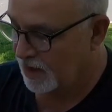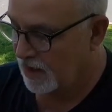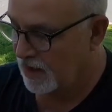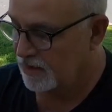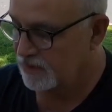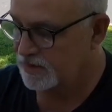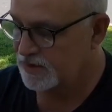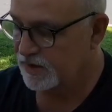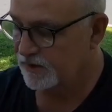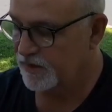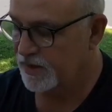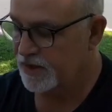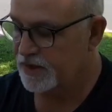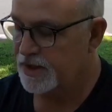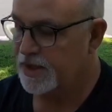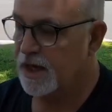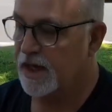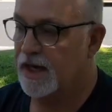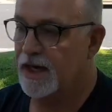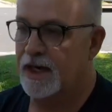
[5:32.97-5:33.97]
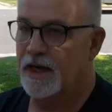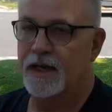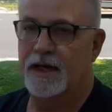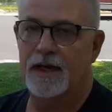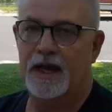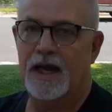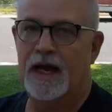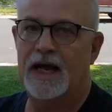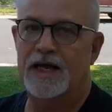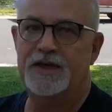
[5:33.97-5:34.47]
Also the dot,
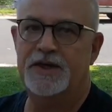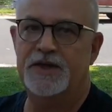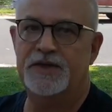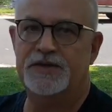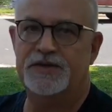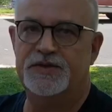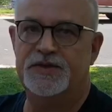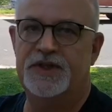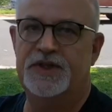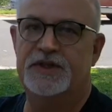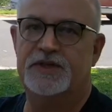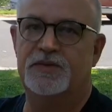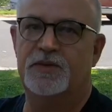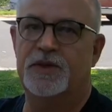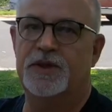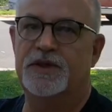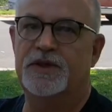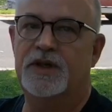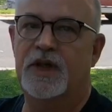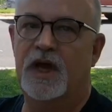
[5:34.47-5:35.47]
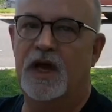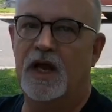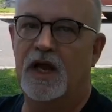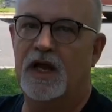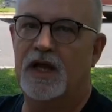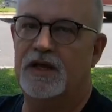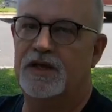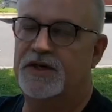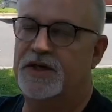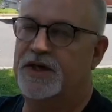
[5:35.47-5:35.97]
I use this one
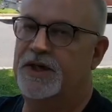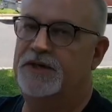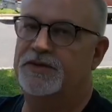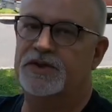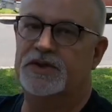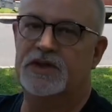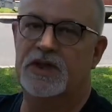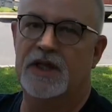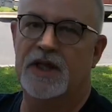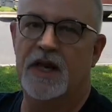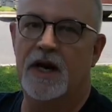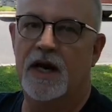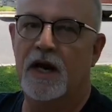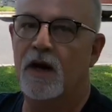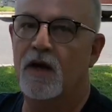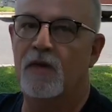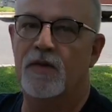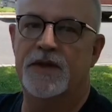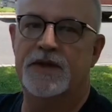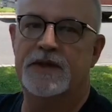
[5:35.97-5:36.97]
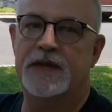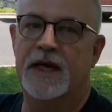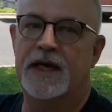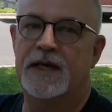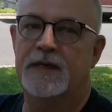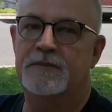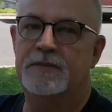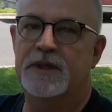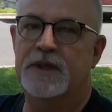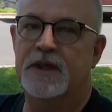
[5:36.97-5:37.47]
continuously all the
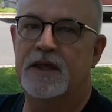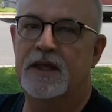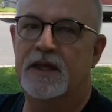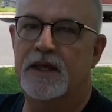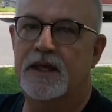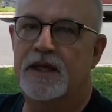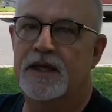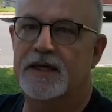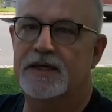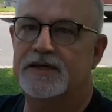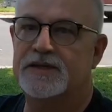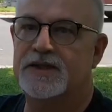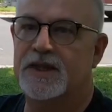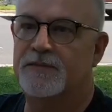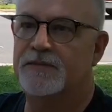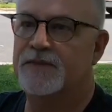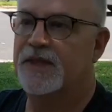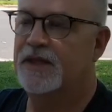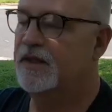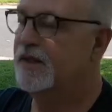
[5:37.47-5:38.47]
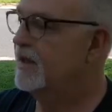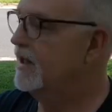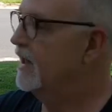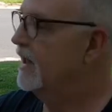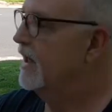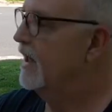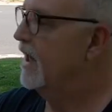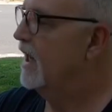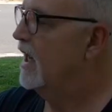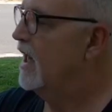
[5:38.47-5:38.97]
time. It is something
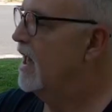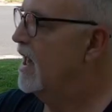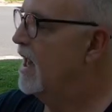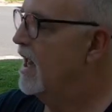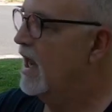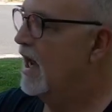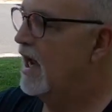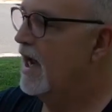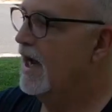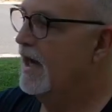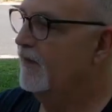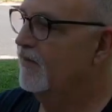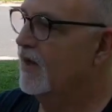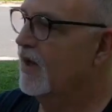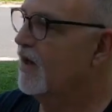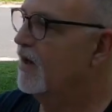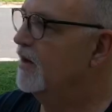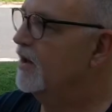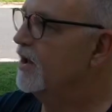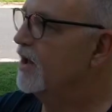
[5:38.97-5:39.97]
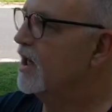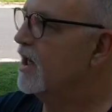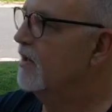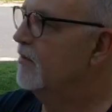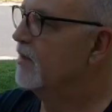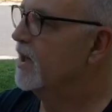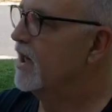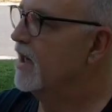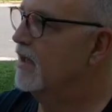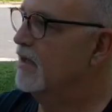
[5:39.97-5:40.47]
that I've learned
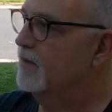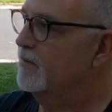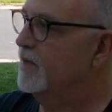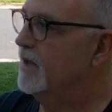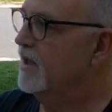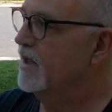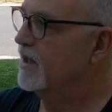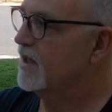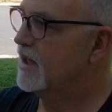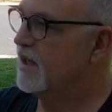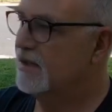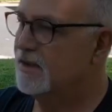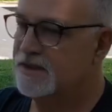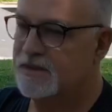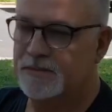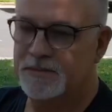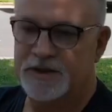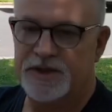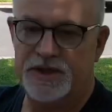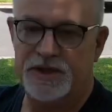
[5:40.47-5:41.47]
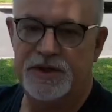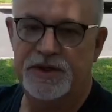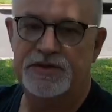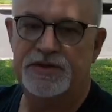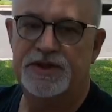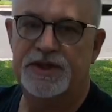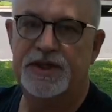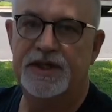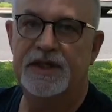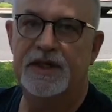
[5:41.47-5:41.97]
to be accustomed to
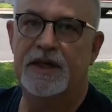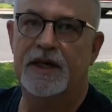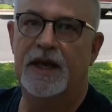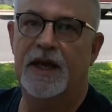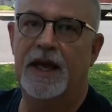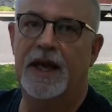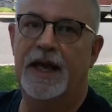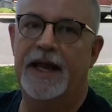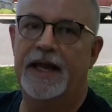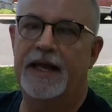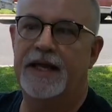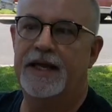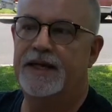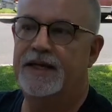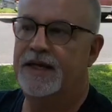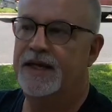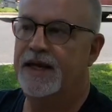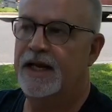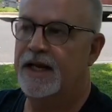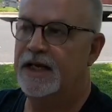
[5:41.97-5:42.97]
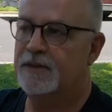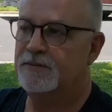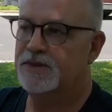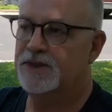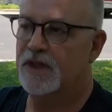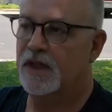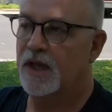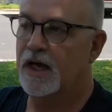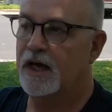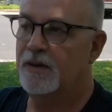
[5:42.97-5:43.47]
using, and it helps
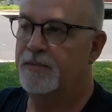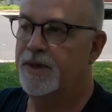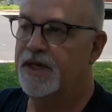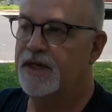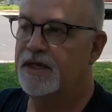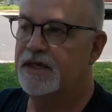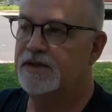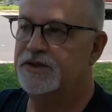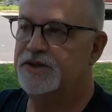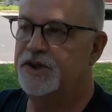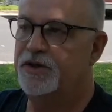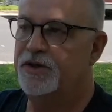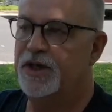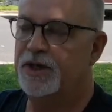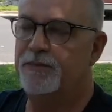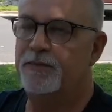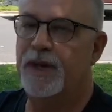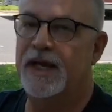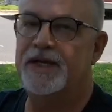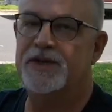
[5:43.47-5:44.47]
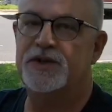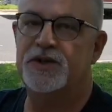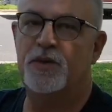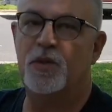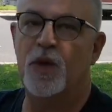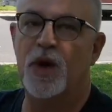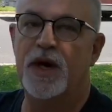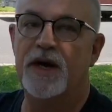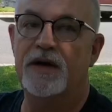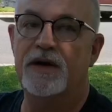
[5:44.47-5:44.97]
a lot because you can measure
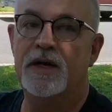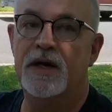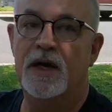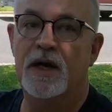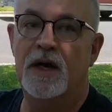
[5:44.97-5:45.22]
where